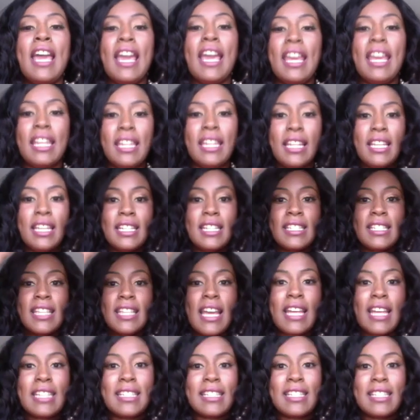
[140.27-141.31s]
it looks
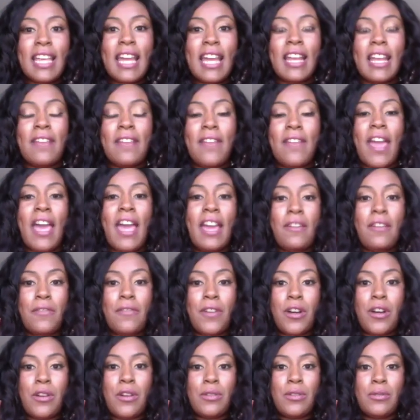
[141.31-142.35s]
like a set of
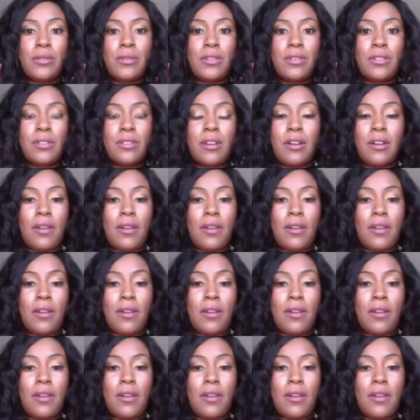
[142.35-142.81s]
headphones.